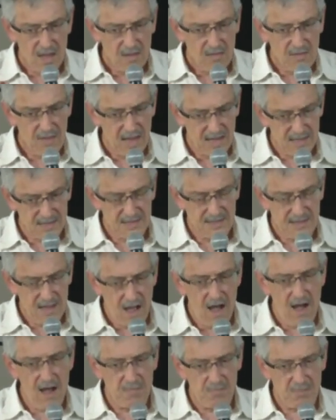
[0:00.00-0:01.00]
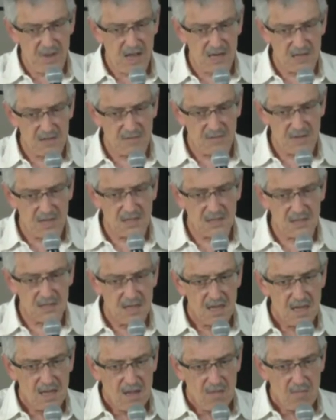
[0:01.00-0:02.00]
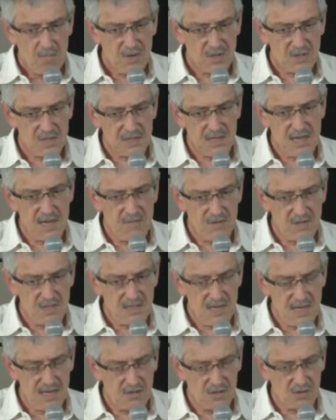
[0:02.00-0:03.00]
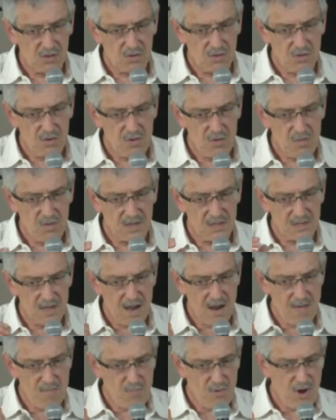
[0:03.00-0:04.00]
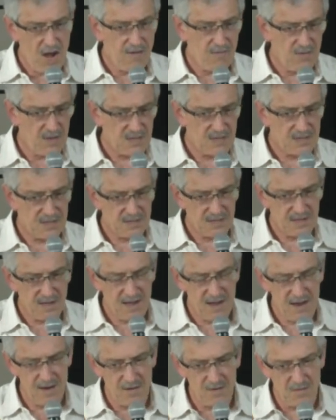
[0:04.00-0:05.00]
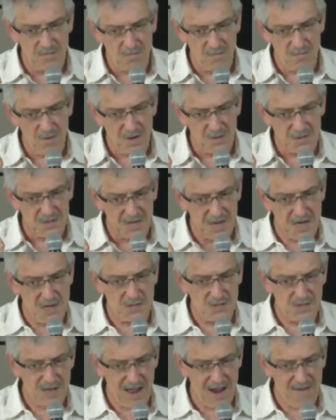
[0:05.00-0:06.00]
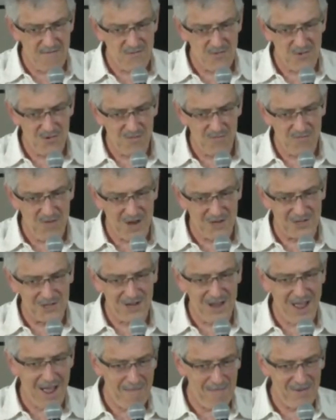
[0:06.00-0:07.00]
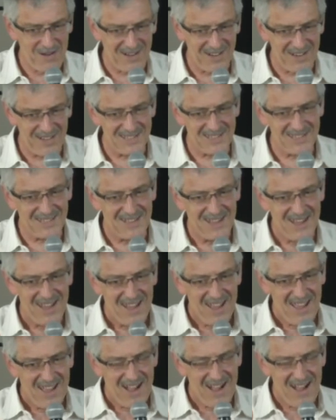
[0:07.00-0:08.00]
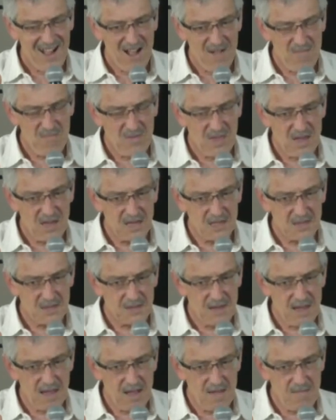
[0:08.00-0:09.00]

that's the hard part of this. But Stephen Tindall, who is our bravest and most insightful venture capitalist, has